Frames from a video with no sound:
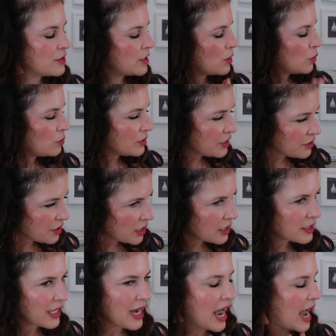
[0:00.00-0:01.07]
The only
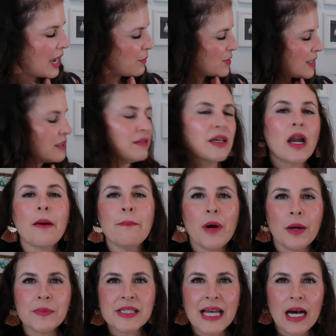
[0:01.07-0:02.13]
thing that I was a little
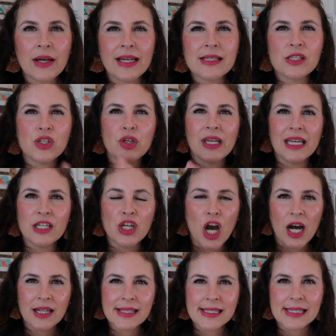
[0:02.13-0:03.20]
bummed out is you
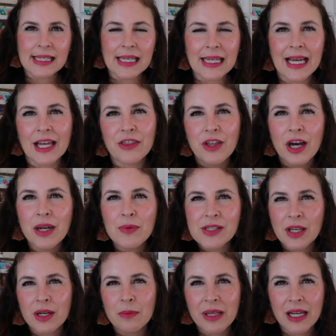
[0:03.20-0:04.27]
cannot see. I thought it
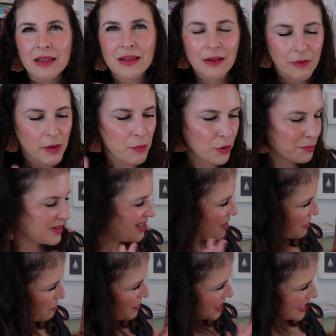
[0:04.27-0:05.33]
was gonna be a little bit more
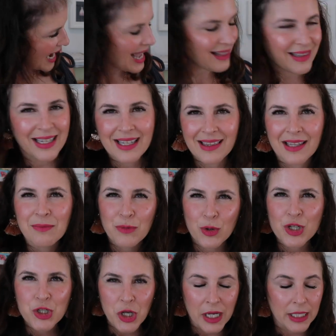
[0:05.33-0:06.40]
metallic, like
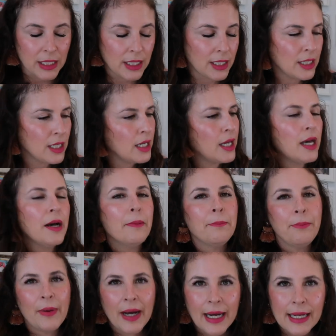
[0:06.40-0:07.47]
more shiny,
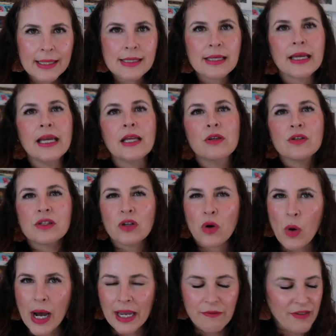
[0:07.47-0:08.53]
but it looked
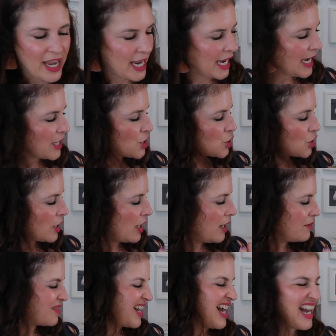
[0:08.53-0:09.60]
quite beige,
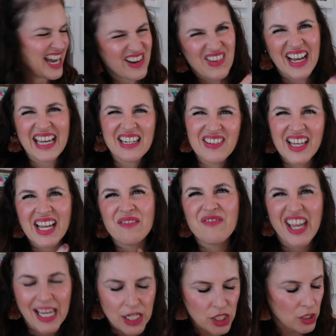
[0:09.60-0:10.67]
kind of like a
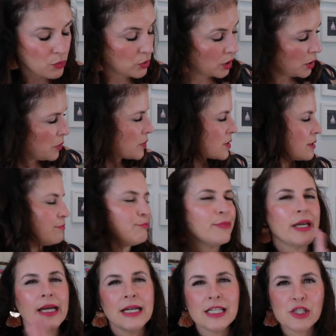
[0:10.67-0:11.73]
beigey rose.
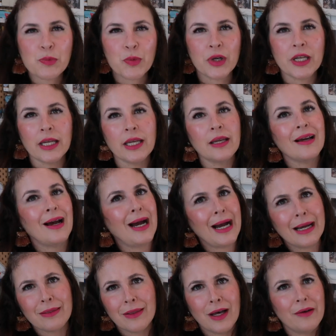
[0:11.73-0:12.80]
It's pretty.
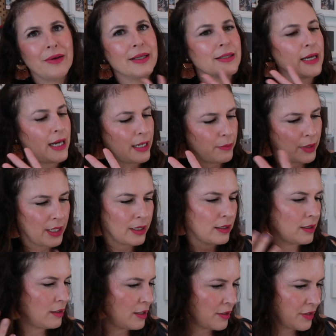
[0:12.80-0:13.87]
I love it. I mean,
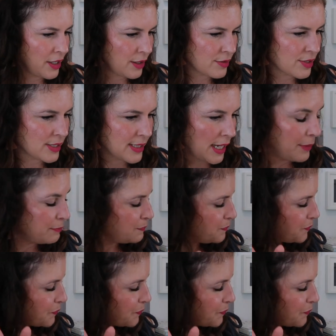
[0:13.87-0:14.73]
nothing else to say.